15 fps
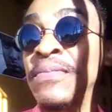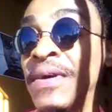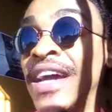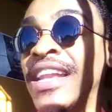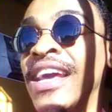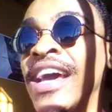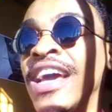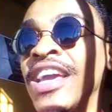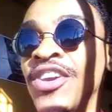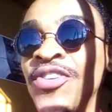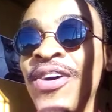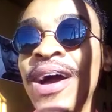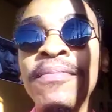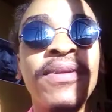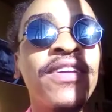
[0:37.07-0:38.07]
But
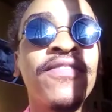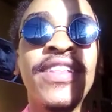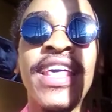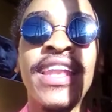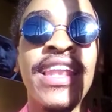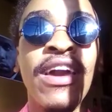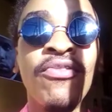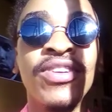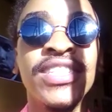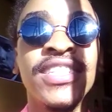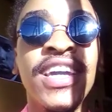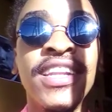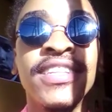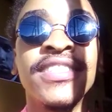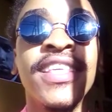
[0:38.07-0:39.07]
I believe that language and
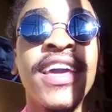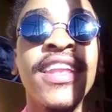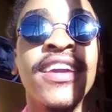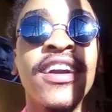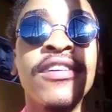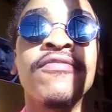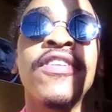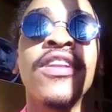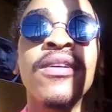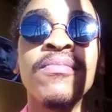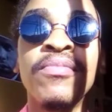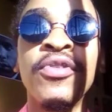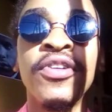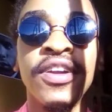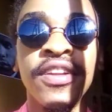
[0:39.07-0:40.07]
understanding are really
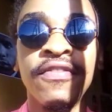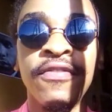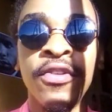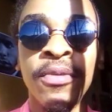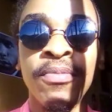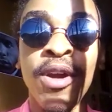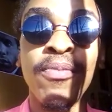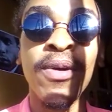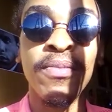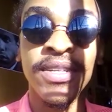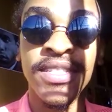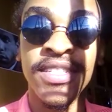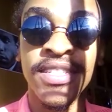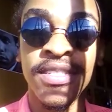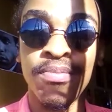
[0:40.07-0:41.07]
important for proper
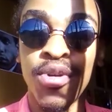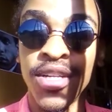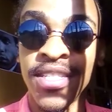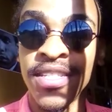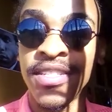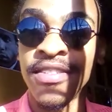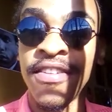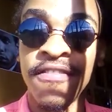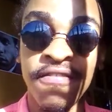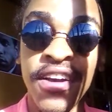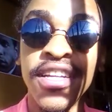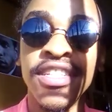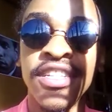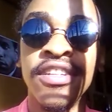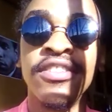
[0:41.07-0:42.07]
business processes and
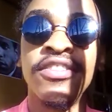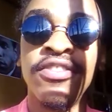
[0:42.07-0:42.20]
function.